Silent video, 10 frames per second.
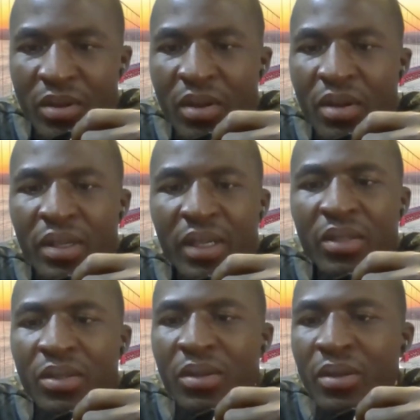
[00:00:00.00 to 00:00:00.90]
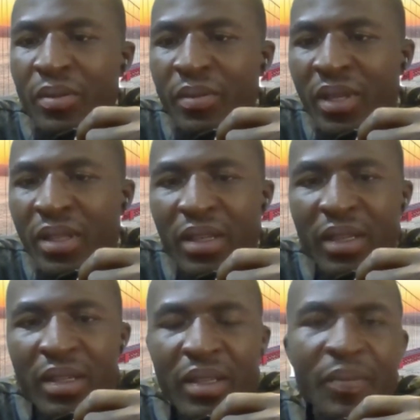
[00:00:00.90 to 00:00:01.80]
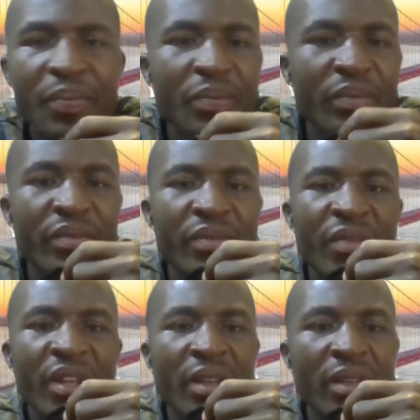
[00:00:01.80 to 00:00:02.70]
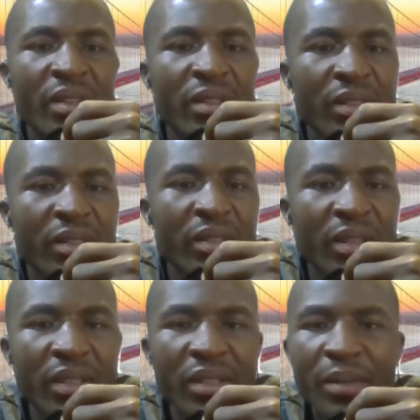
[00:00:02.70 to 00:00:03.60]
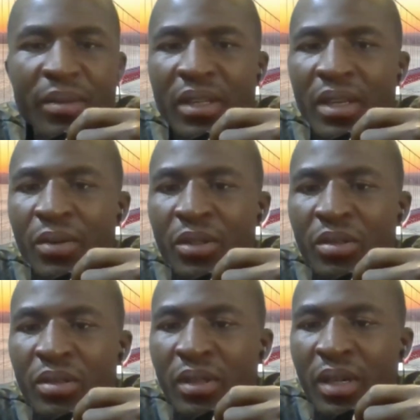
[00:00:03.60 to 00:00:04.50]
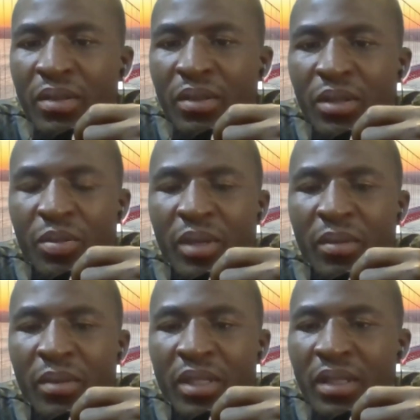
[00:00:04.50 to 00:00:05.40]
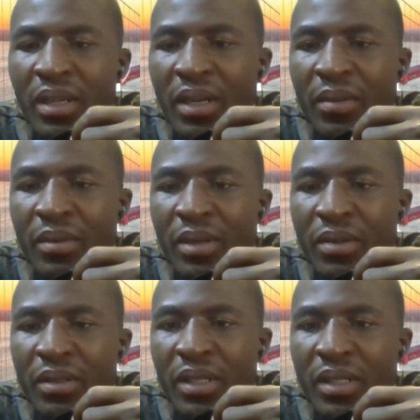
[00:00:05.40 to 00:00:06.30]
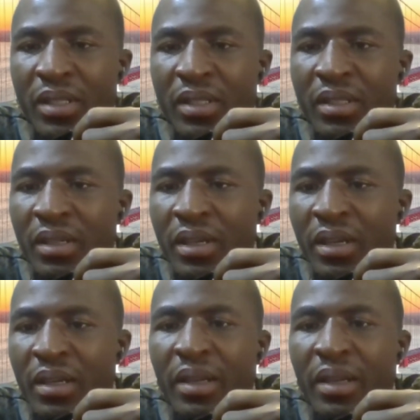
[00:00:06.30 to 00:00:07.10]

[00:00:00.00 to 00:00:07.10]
Okay, so I think this is something that we shouldn't actually spend much time. I'll just end it